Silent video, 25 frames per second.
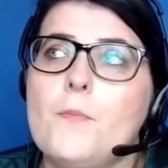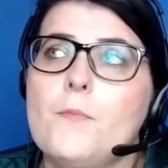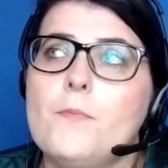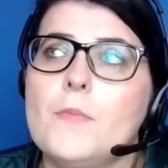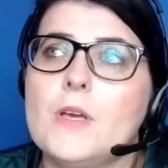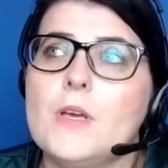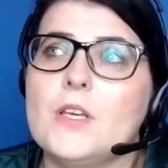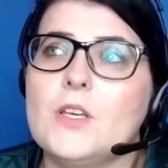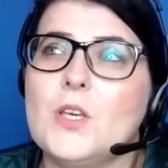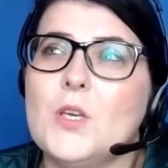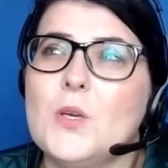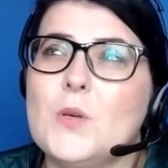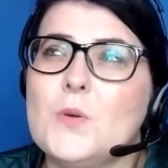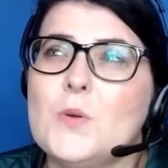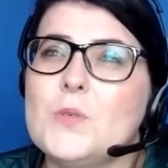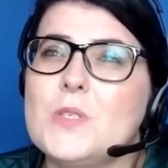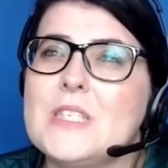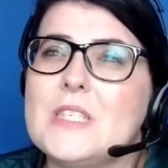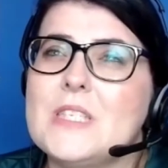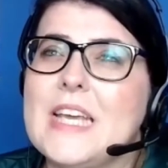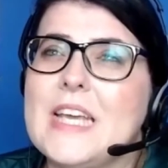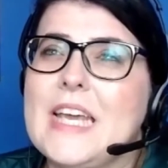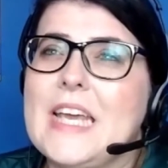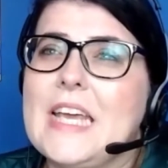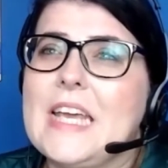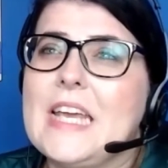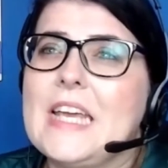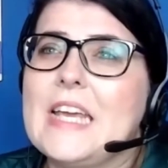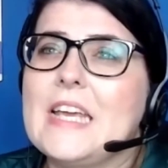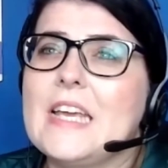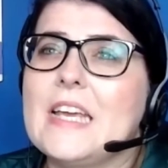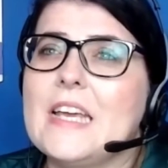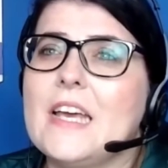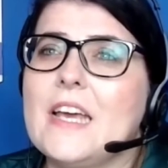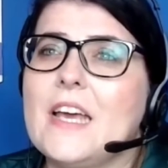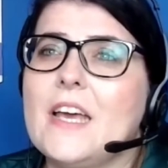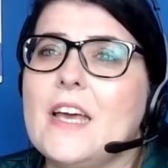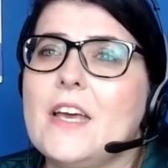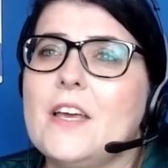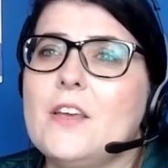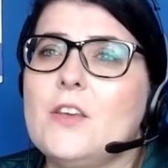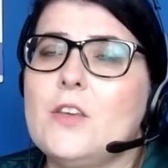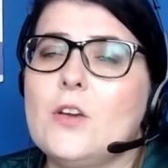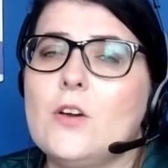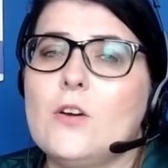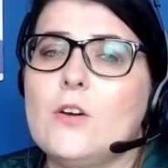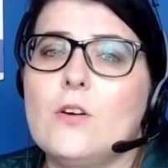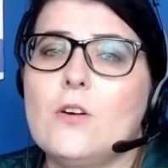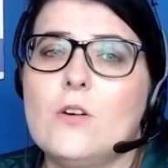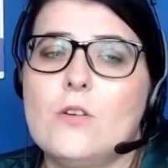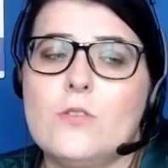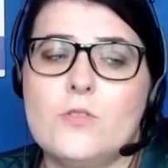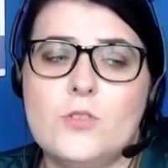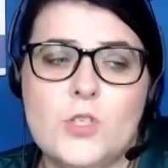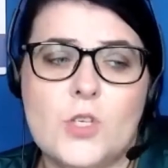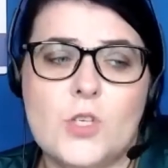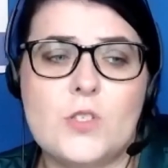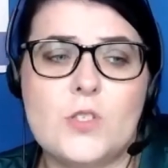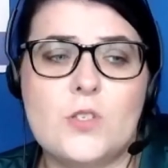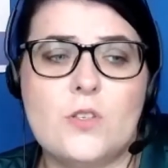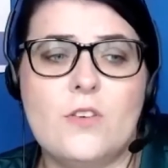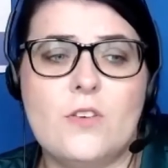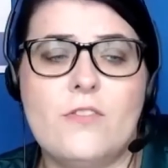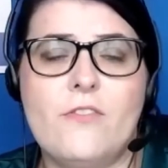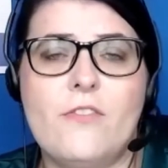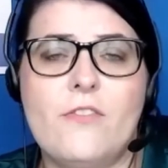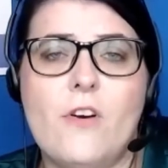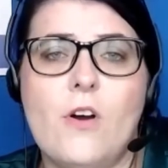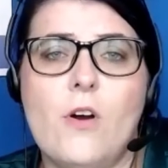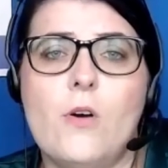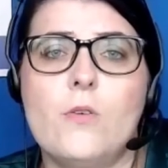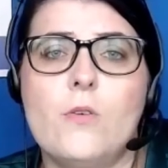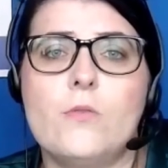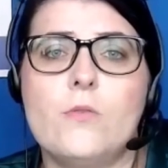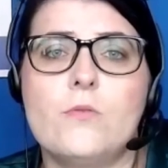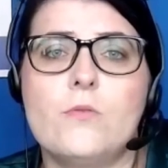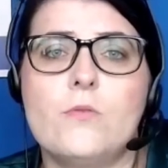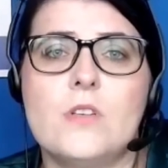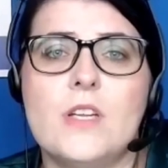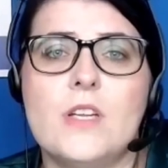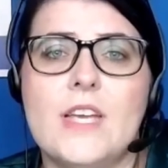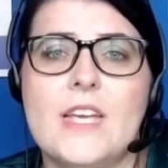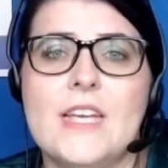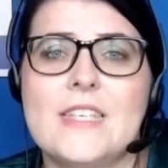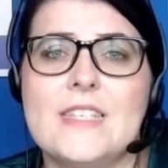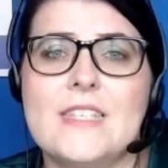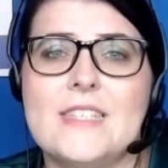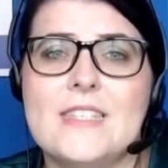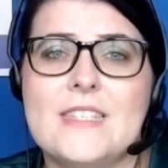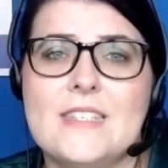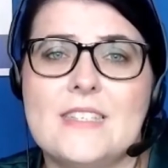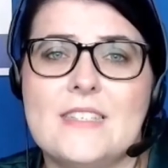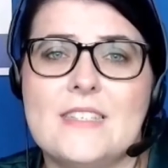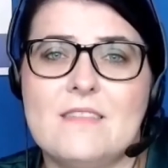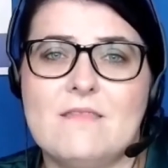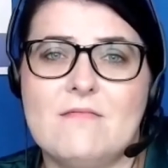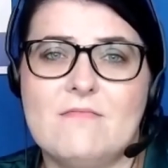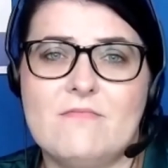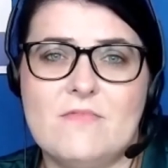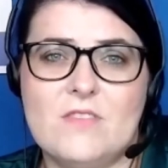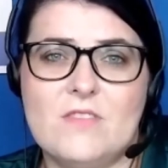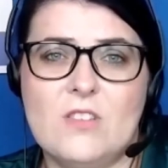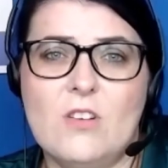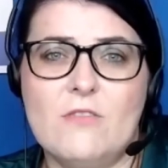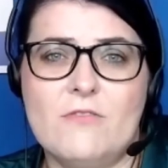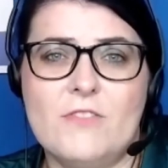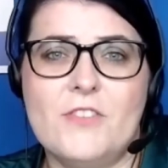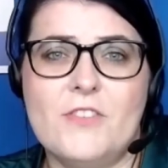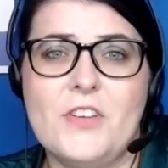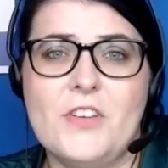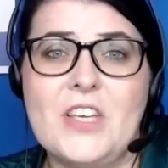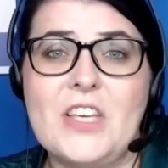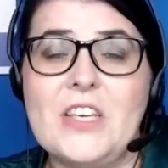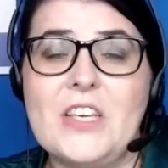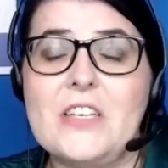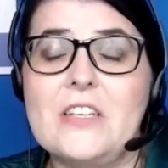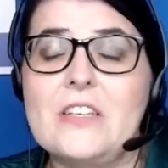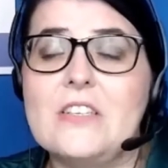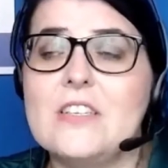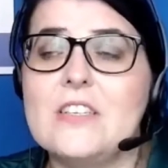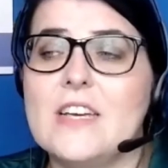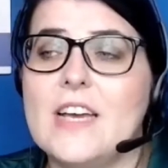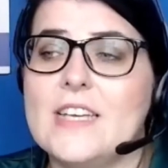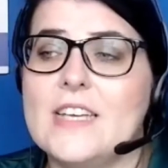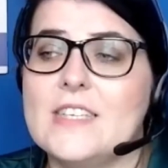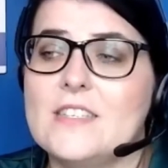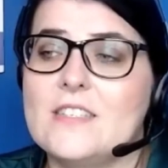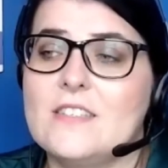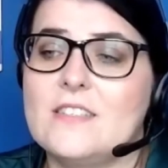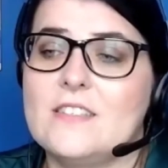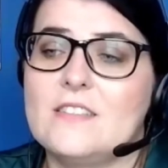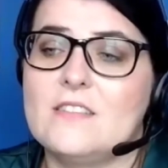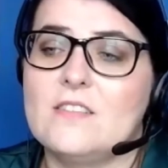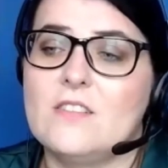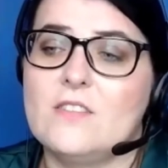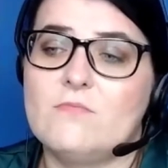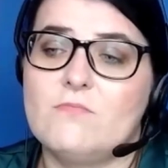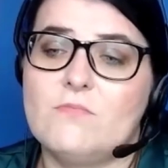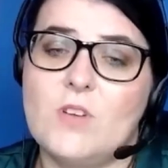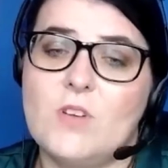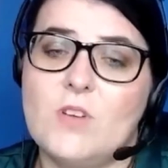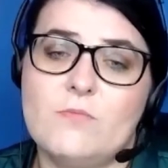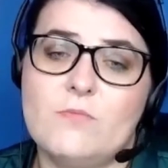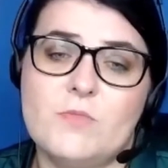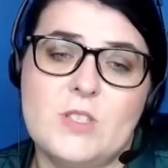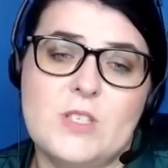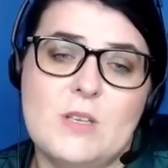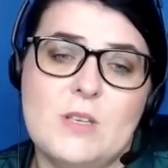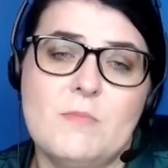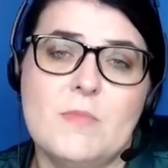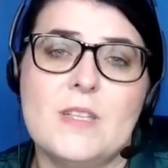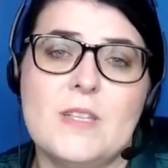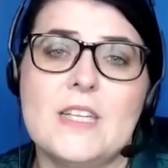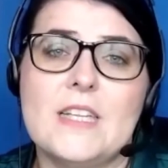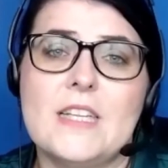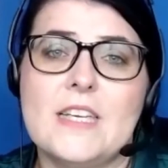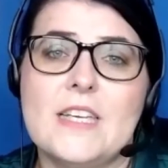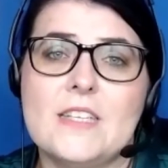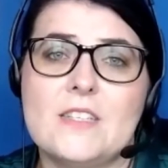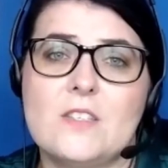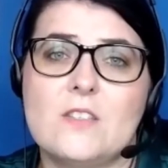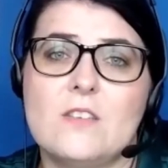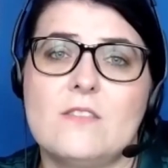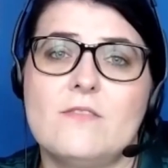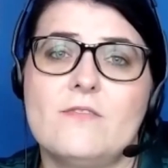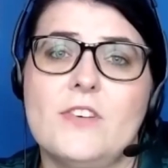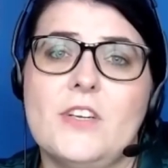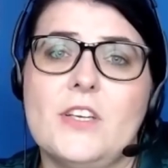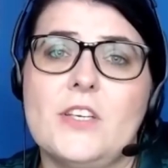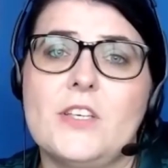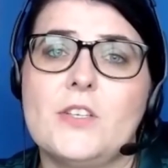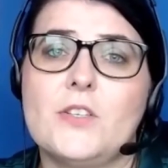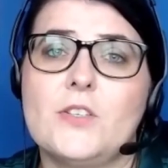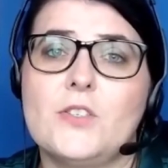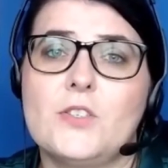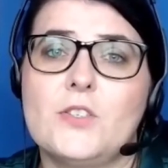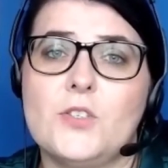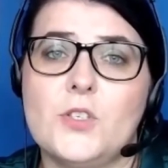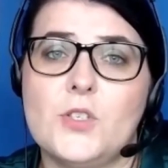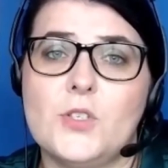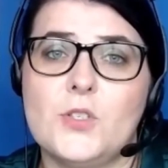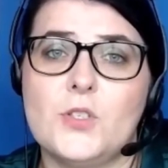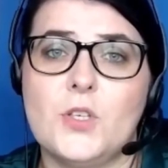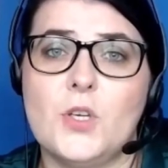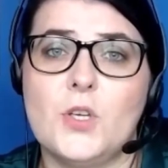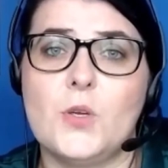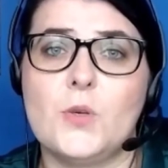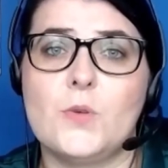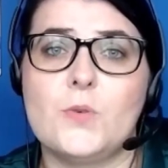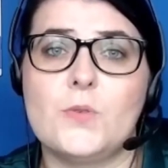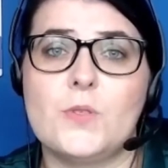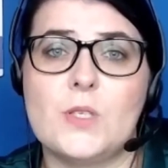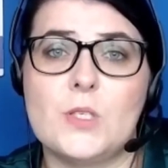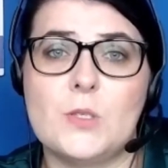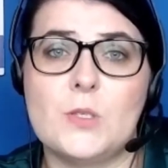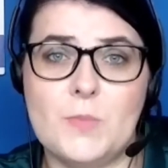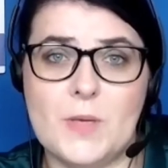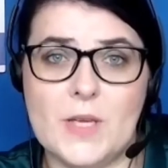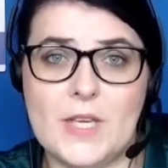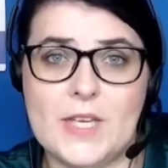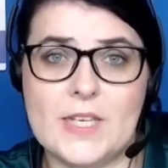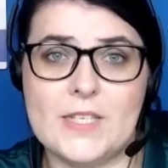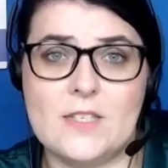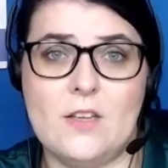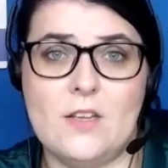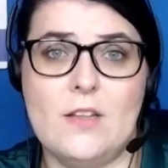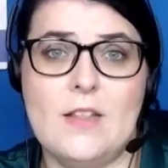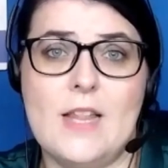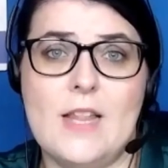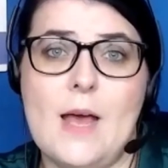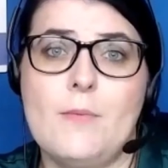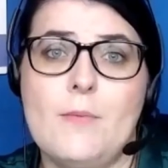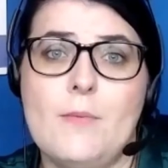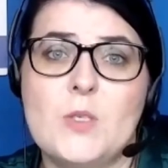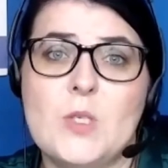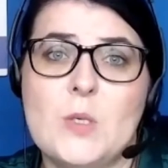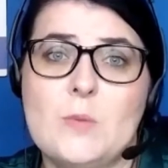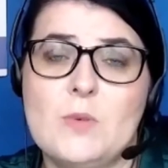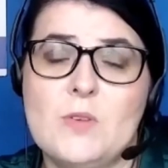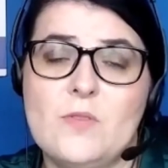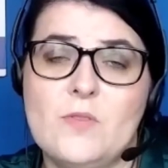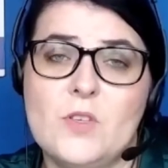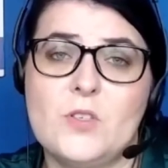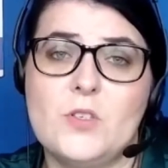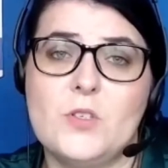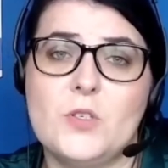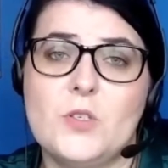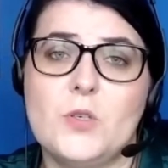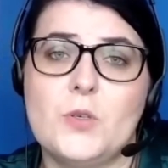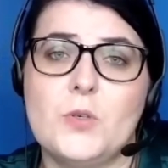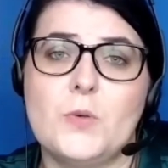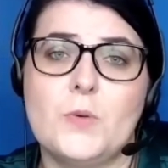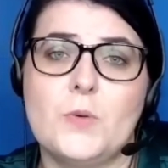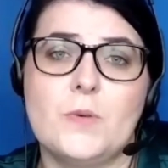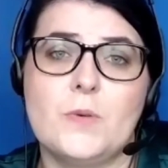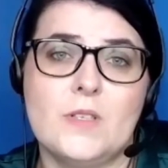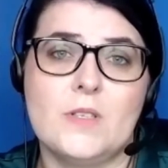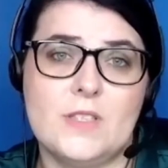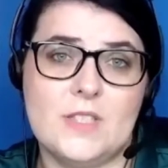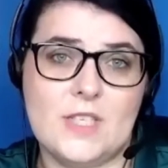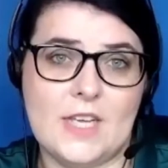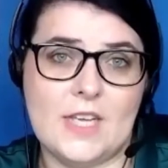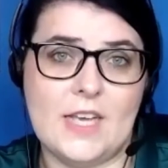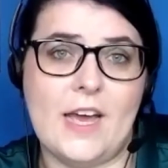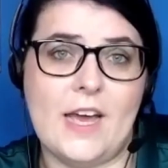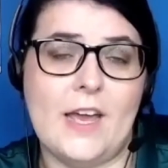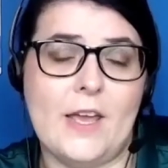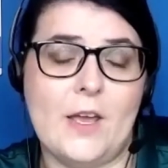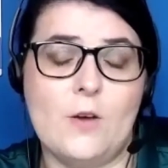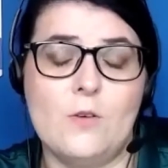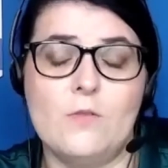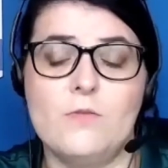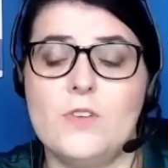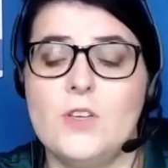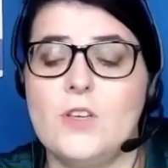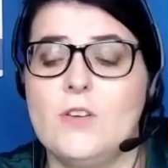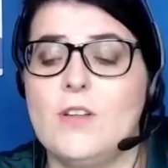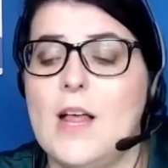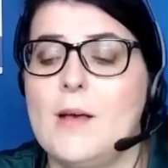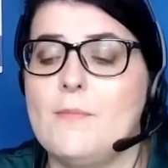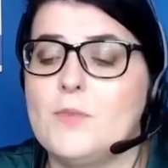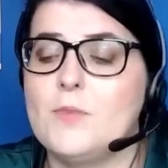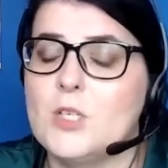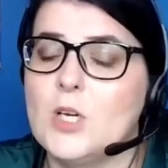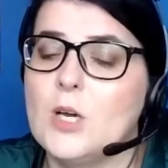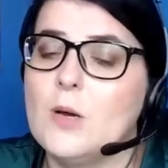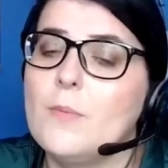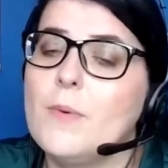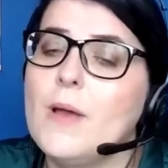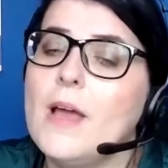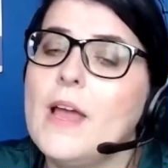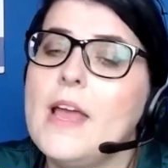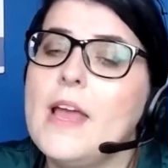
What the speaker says: Using your phone is not very good, as similarly it's not very good to just use the speakers in your laptop if you do TI over your laptop.